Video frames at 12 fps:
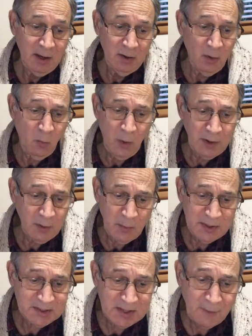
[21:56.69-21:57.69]
No wonder
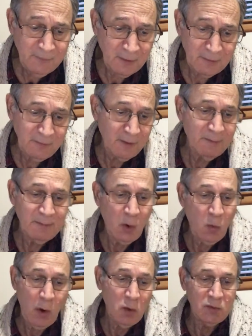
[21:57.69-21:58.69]
we suffer from,
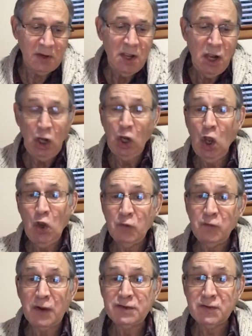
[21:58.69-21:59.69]
quote, low
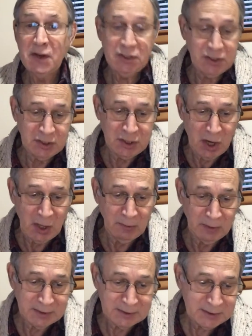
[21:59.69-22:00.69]
frustration
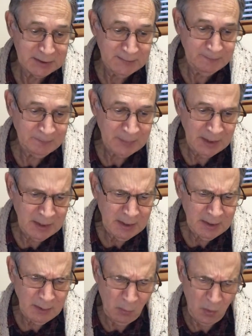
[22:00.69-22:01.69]
tolerance.
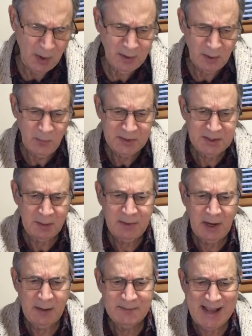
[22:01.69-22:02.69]
No wonder we
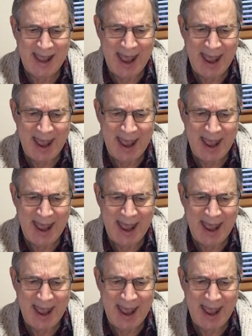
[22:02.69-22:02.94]
sometimes